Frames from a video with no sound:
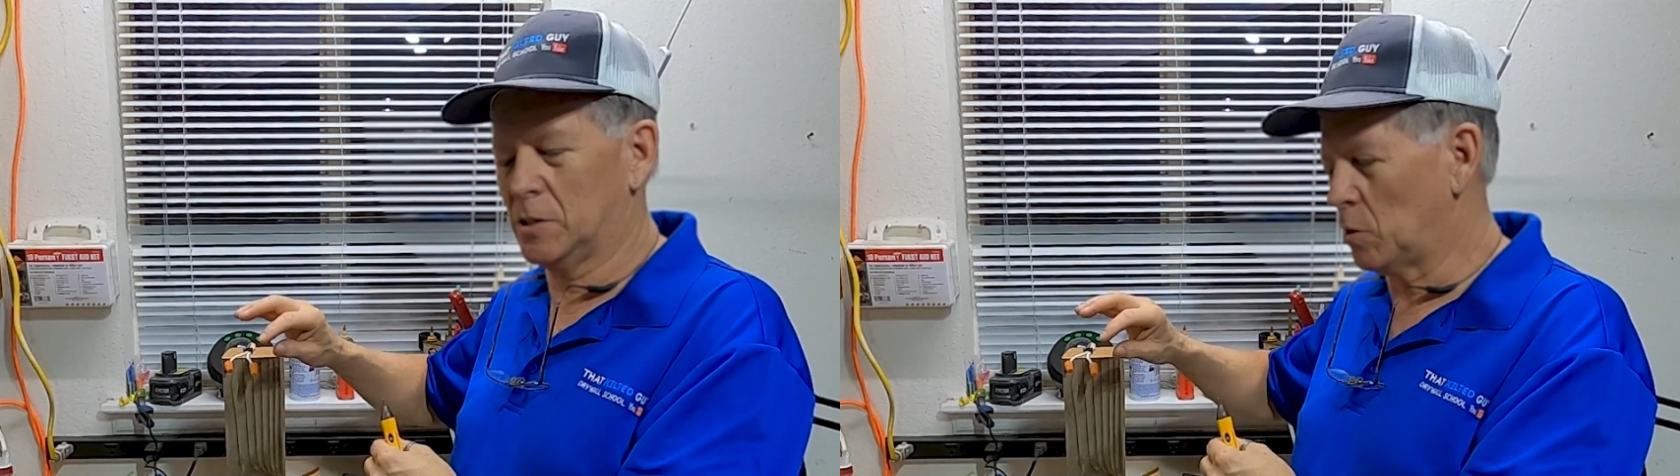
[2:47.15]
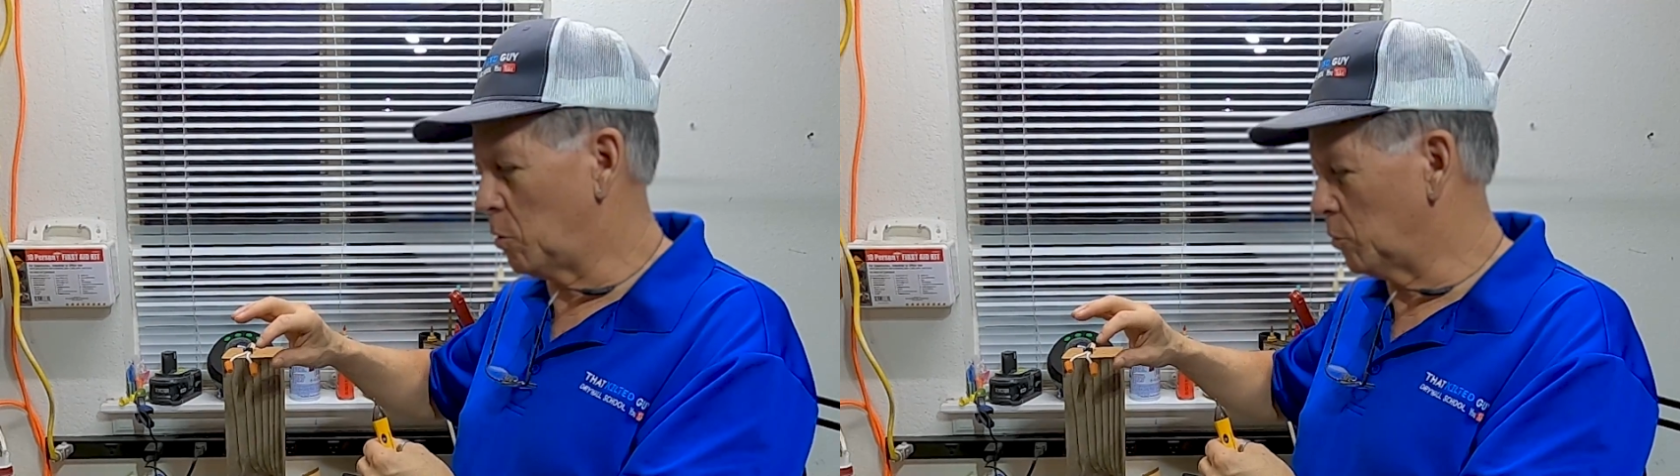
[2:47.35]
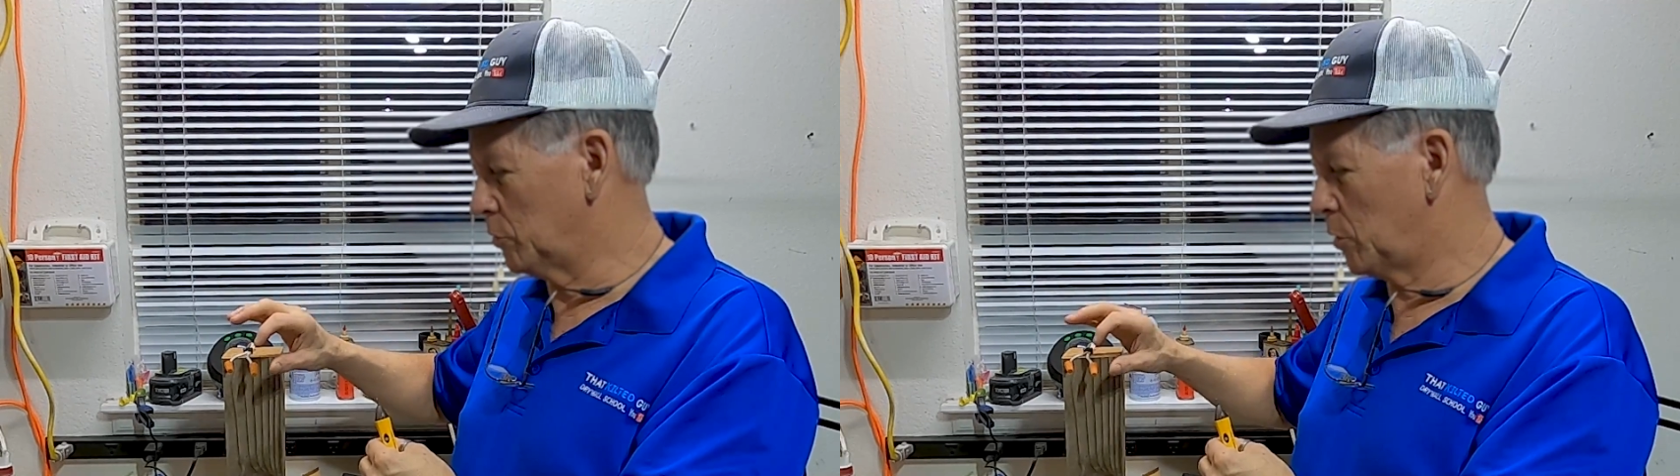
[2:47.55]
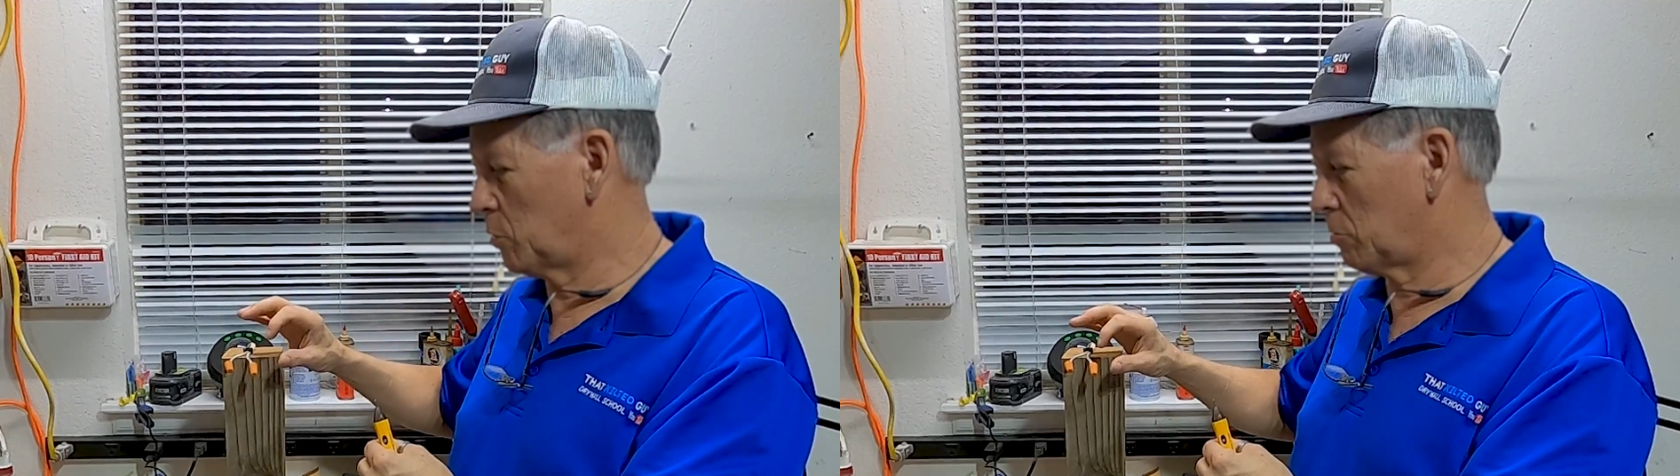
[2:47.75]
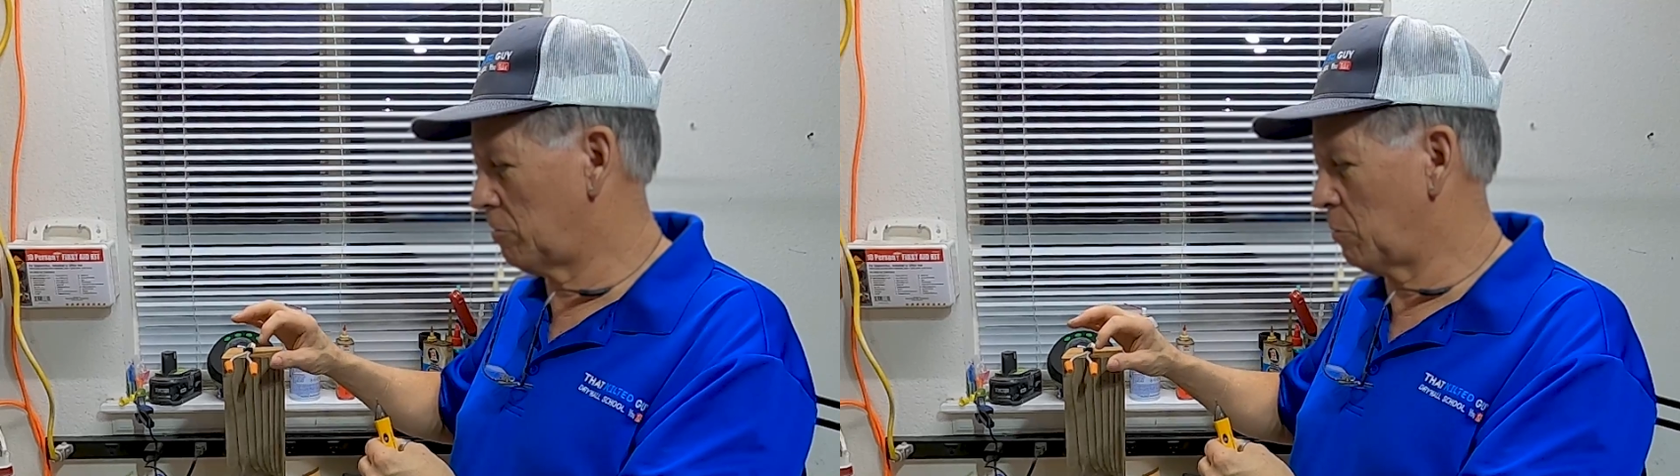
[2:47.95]
to hold
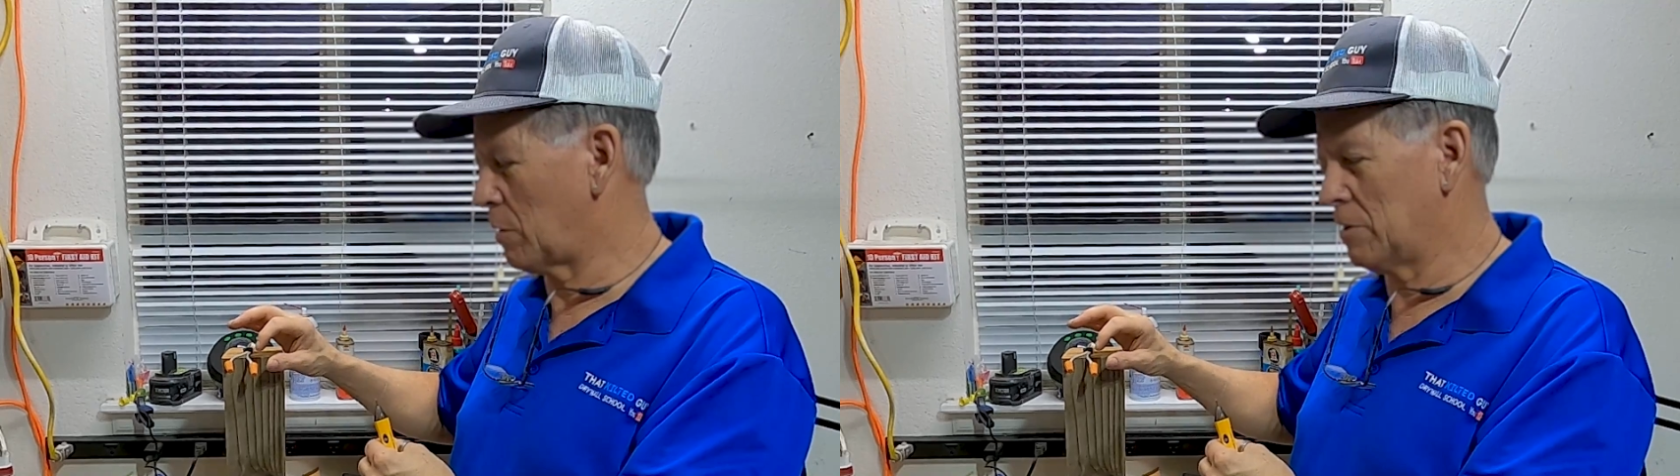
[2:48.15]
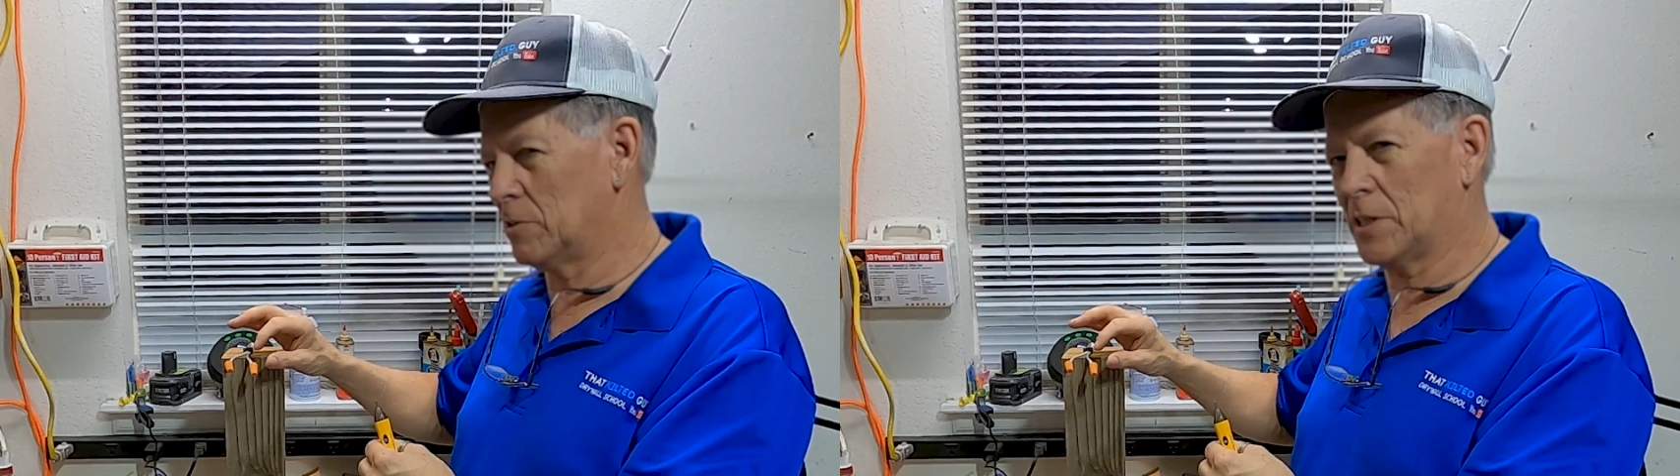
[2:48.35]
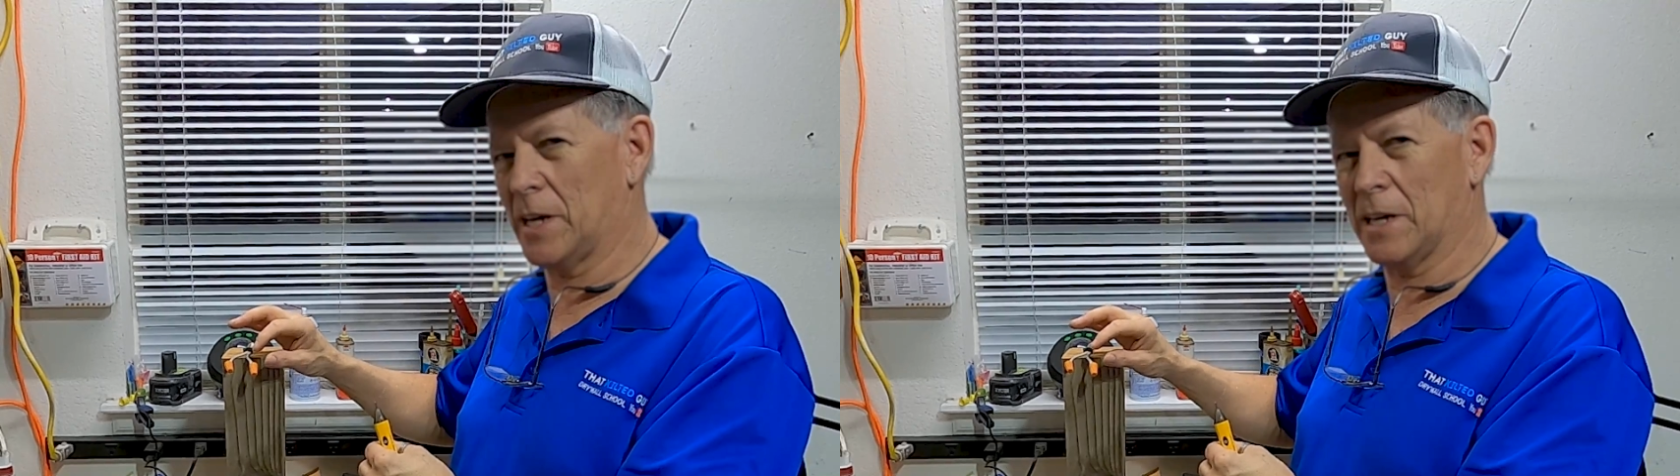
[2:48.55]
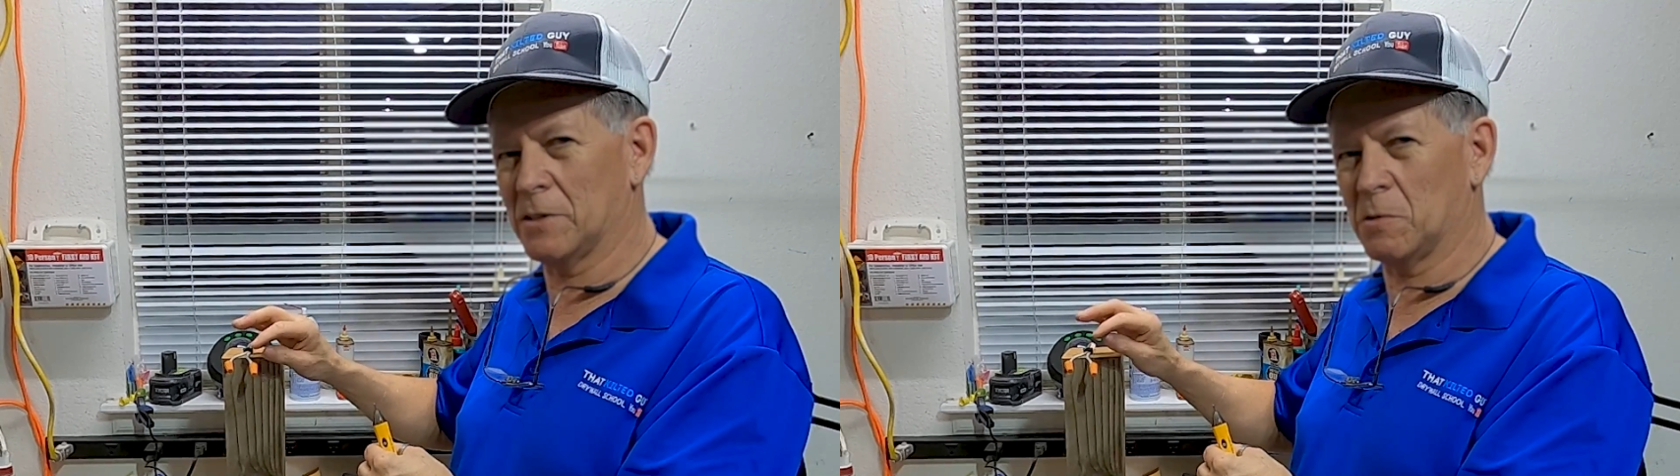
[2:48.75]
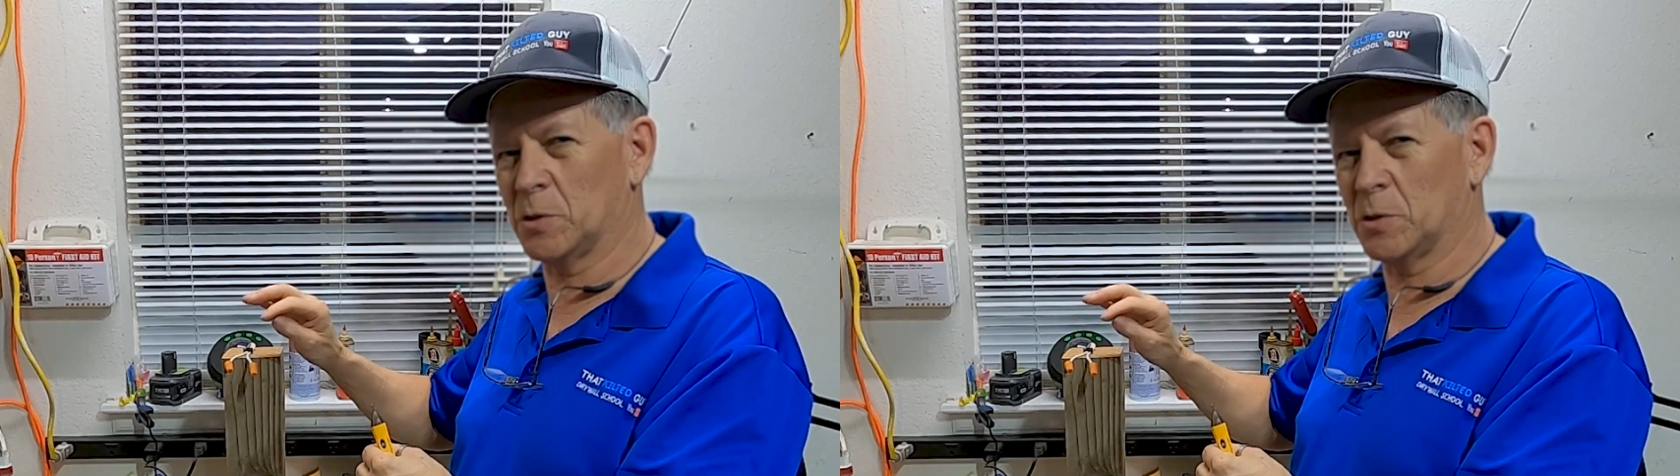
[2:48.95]
two or three wires together,